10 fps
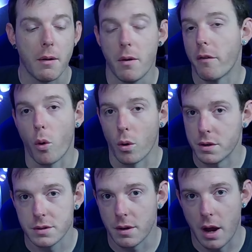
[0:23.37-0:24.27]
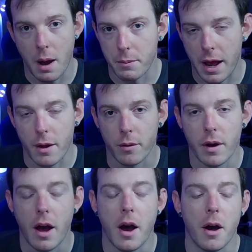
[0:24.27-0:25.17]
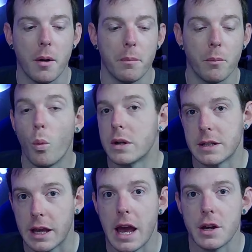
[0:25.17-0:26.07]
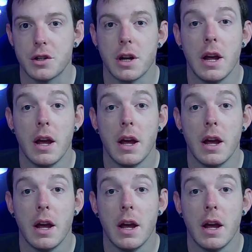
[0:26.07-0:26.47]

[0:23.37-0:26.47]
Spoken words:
Of course, I'm down. What's the catch?